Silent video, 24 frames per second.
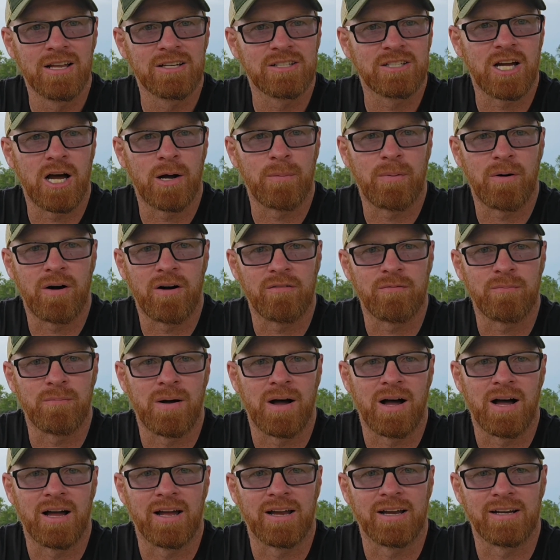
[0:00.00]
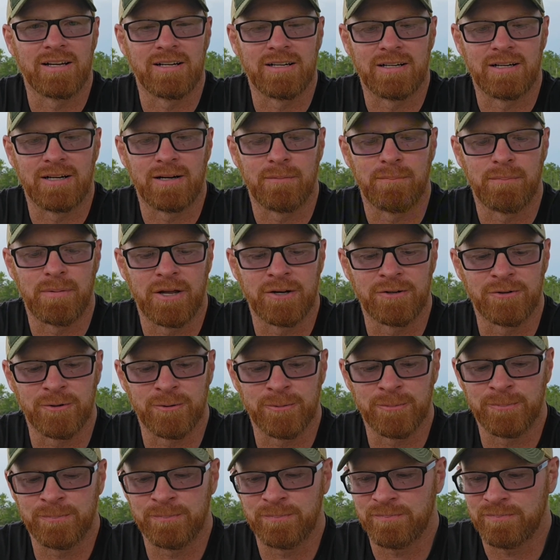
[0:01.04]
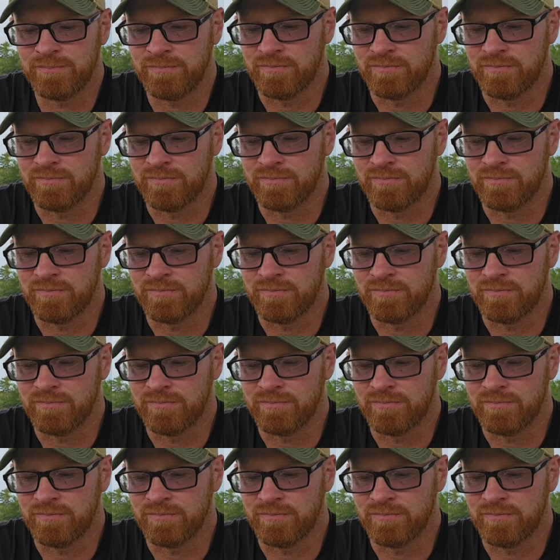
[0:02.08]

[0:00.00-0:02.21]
top off my bedroom,